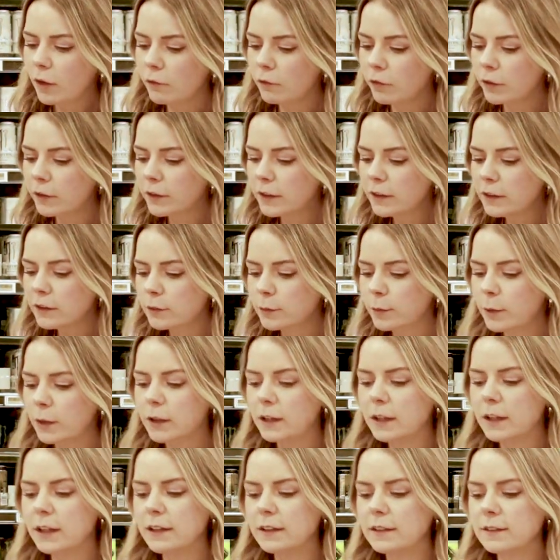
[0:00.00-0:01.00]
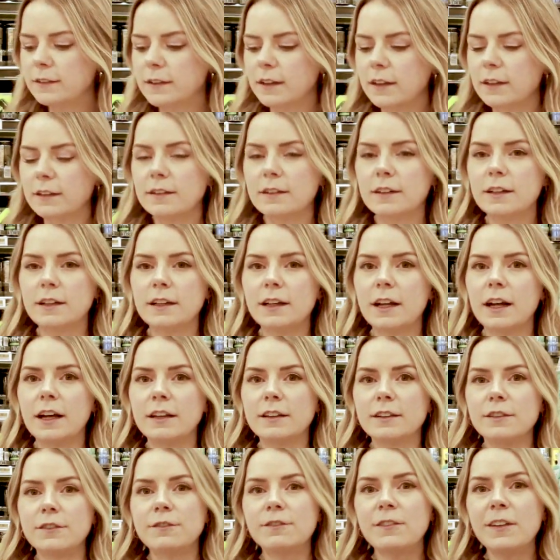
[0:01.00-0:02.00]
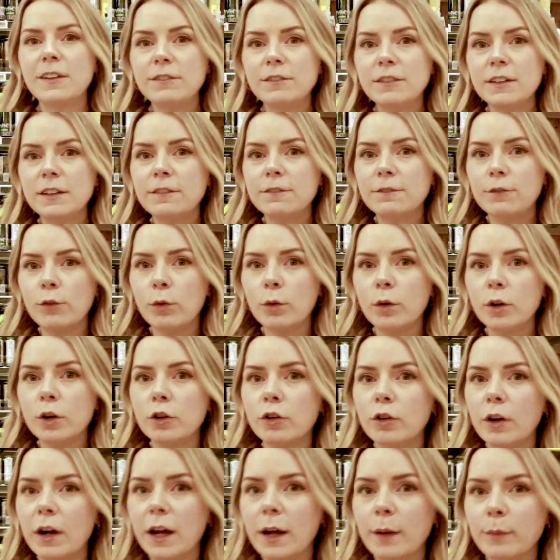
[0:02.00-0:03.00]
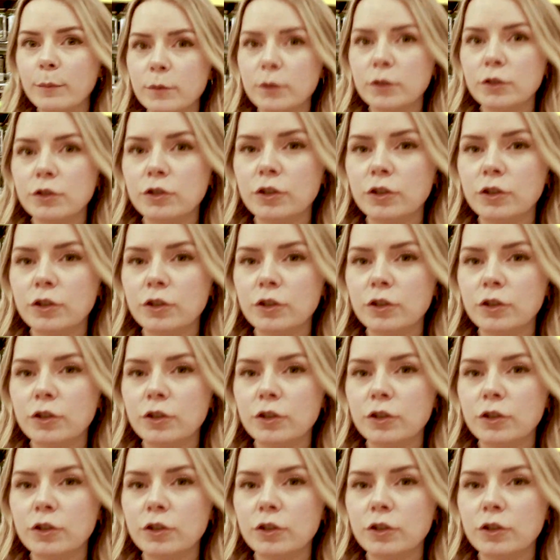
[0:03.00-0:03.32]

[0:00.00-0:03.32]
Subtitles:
For this one, it says that it has 54 grams of